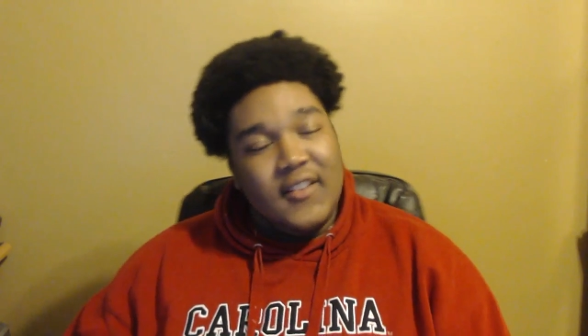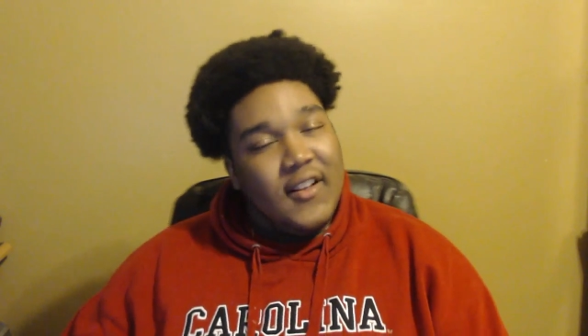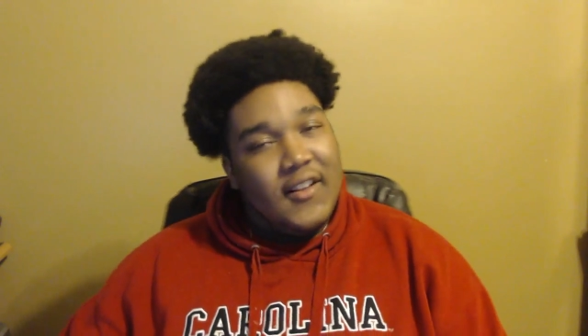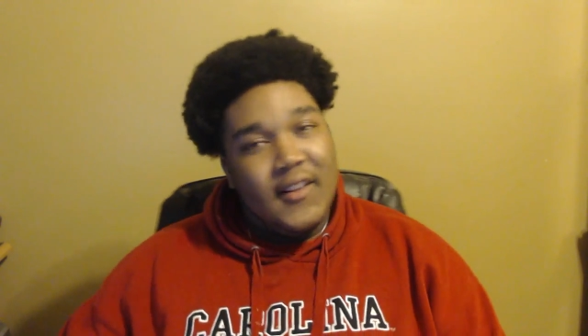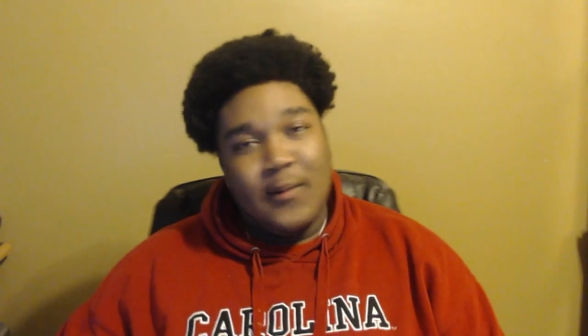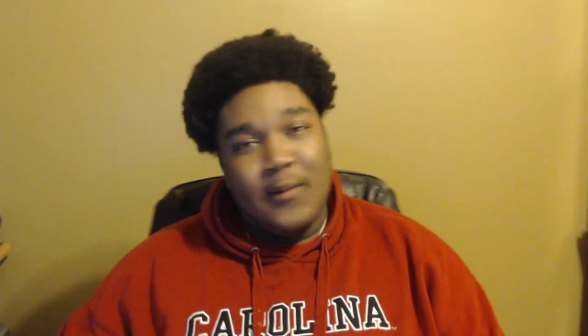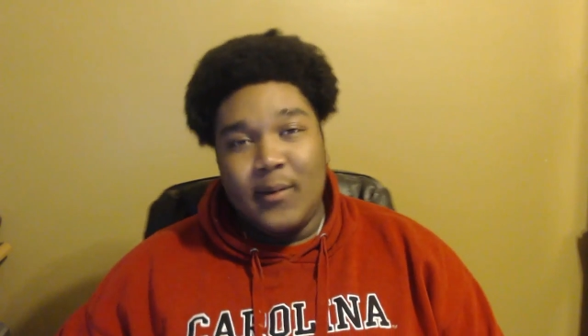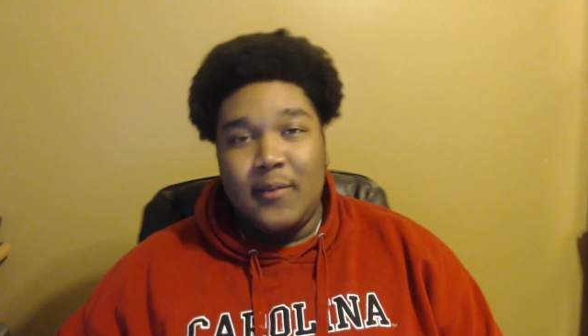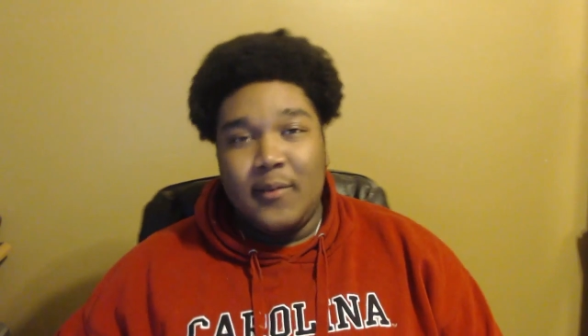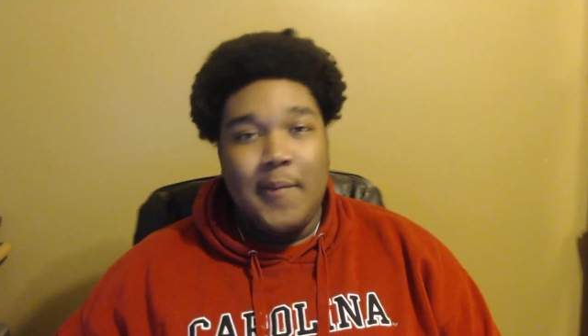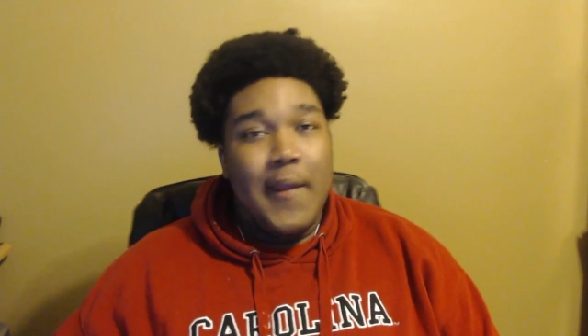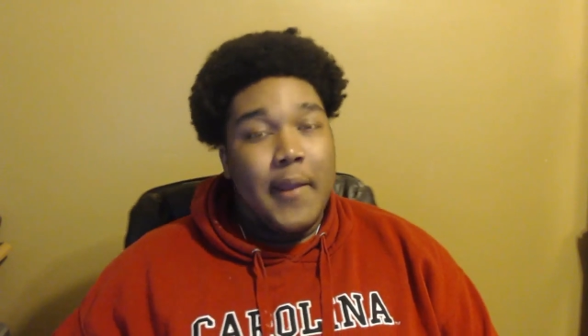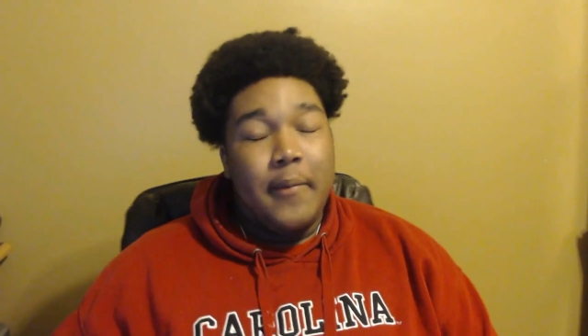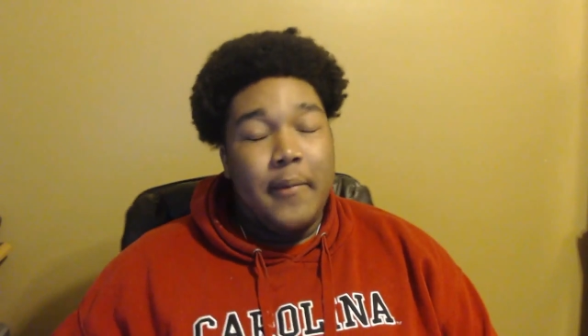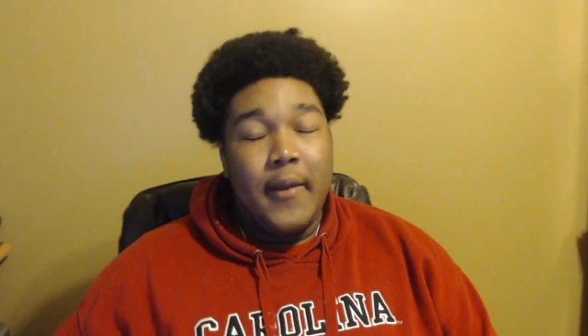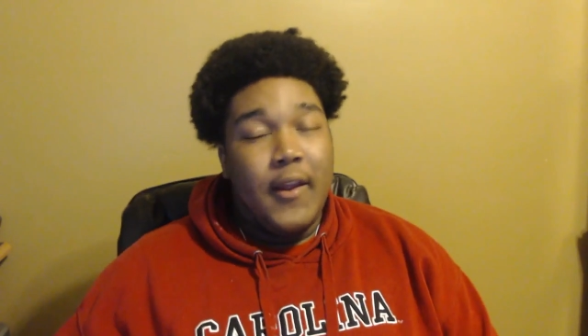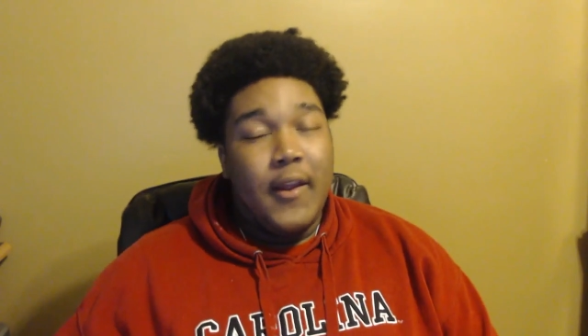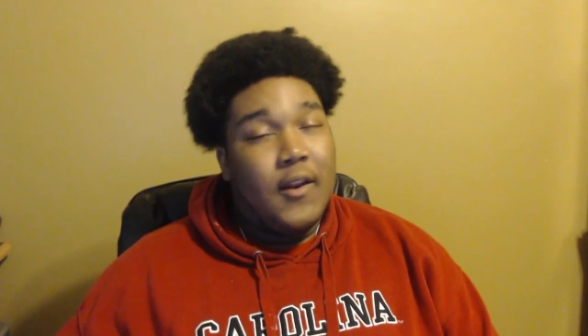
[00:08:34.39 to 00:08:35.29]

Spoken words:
The disrespect,